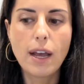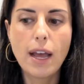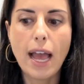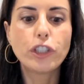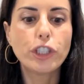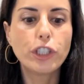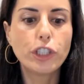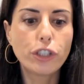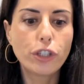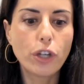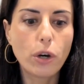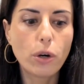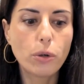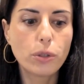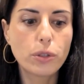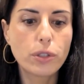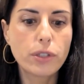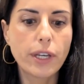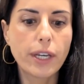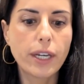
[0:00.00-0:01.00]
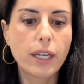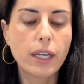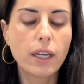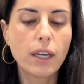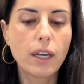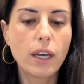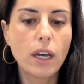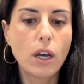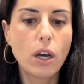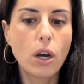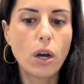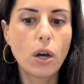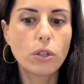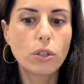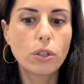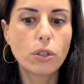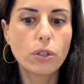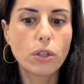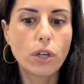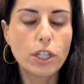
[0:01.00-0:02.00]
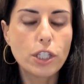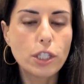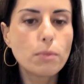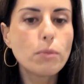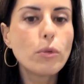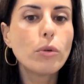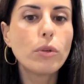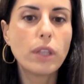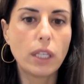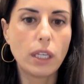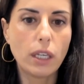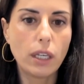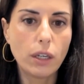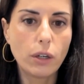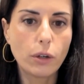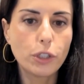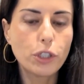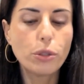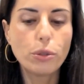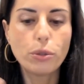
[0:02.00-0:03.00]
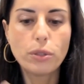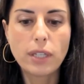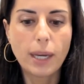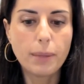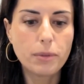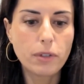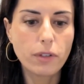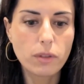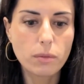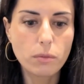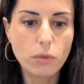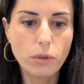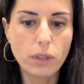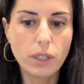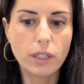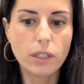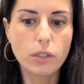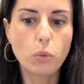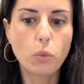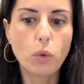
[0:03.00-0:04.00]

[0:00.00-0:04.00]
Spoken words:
She shows like a smoothie or two types of smoothies,